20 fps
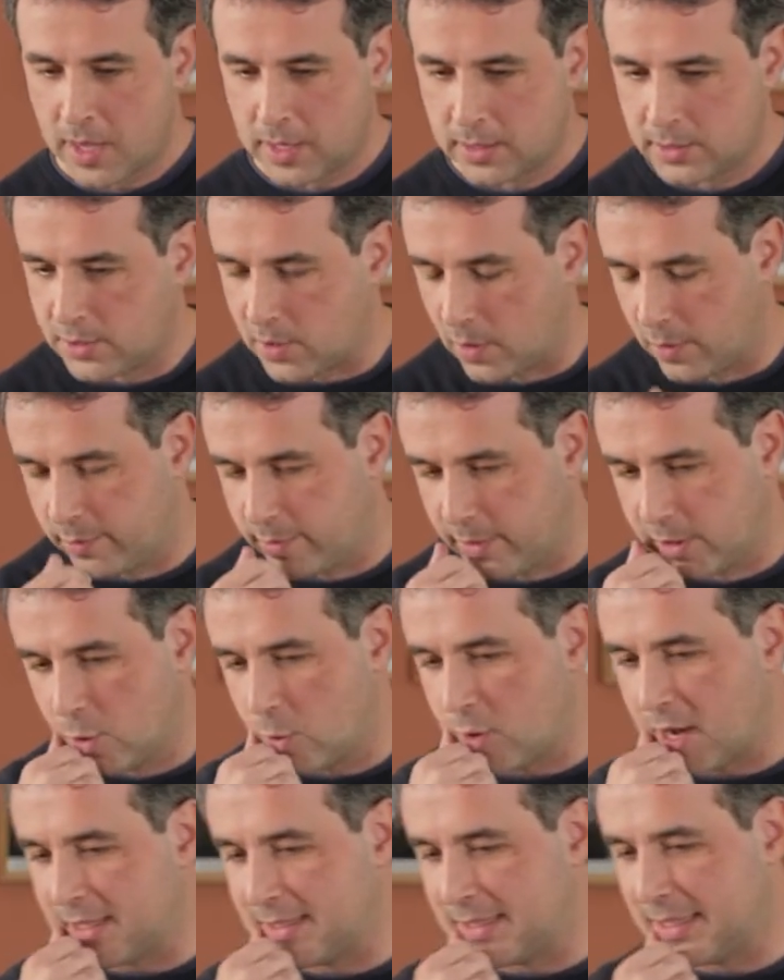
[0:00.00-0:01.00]
So if you
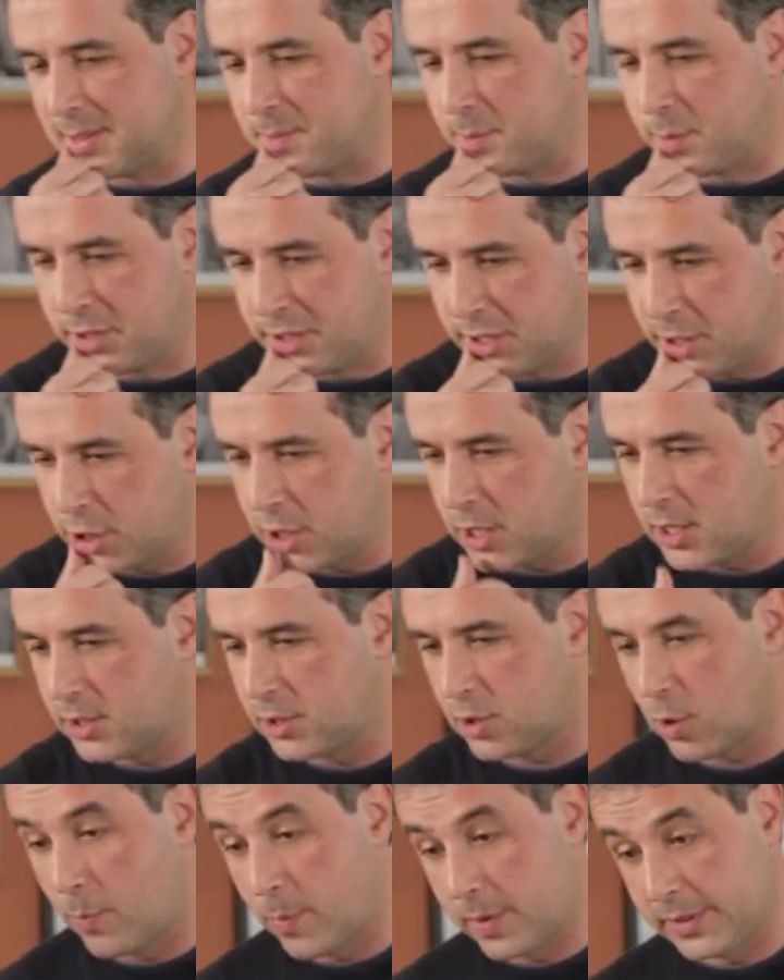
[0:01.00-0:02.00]
look at this position,
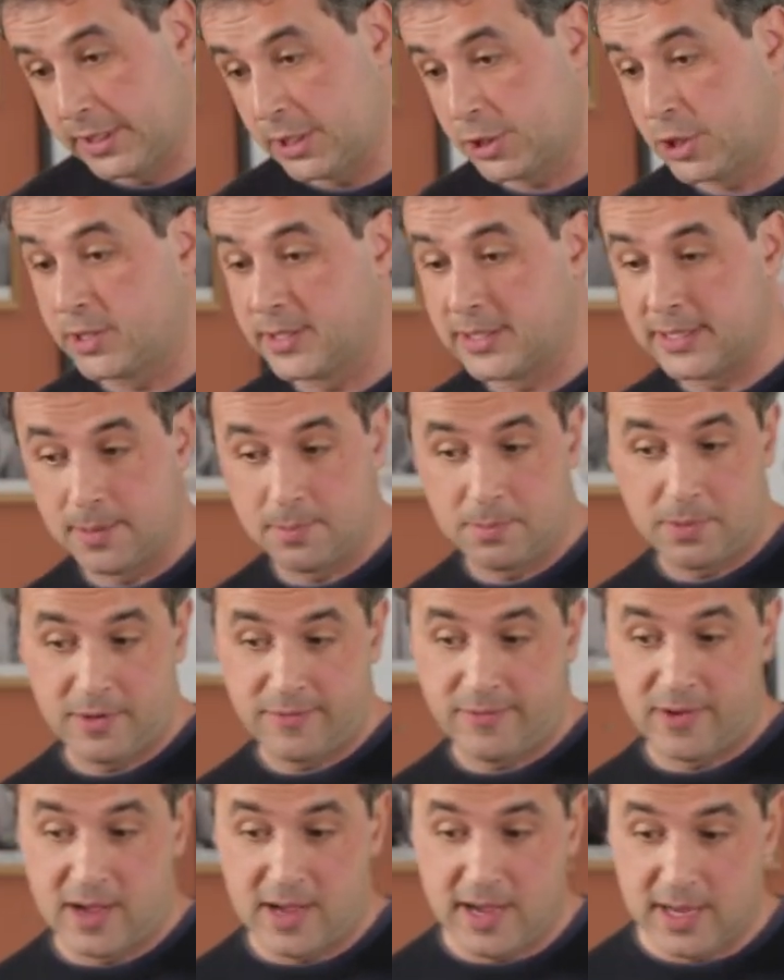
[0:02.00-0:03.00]
so position
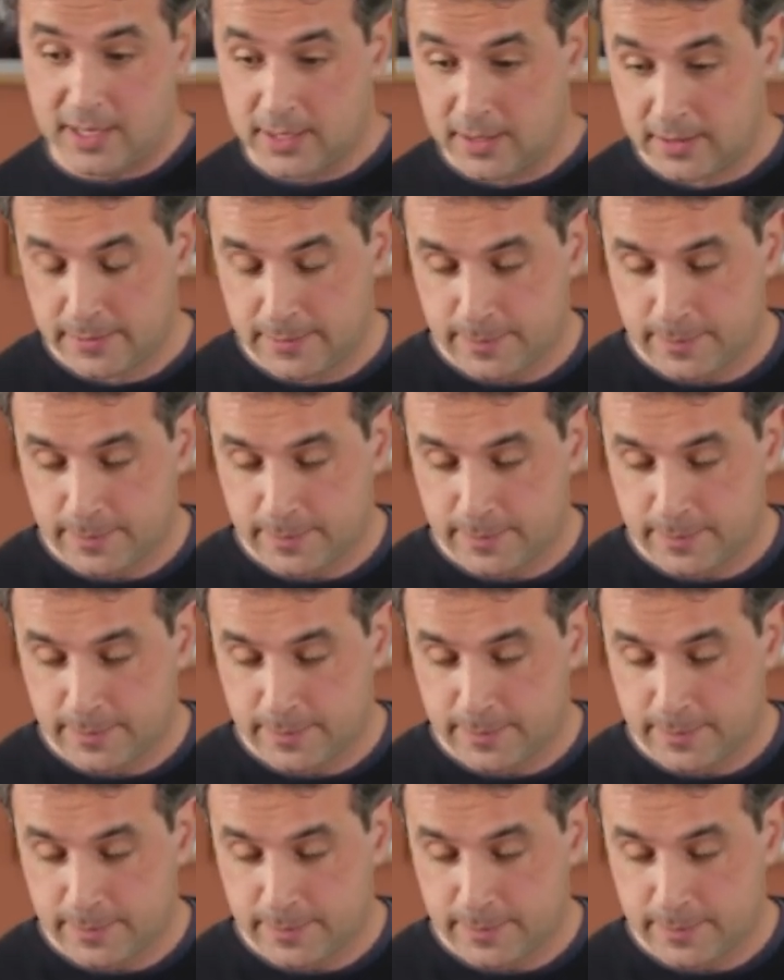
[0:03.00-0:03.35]
simplified,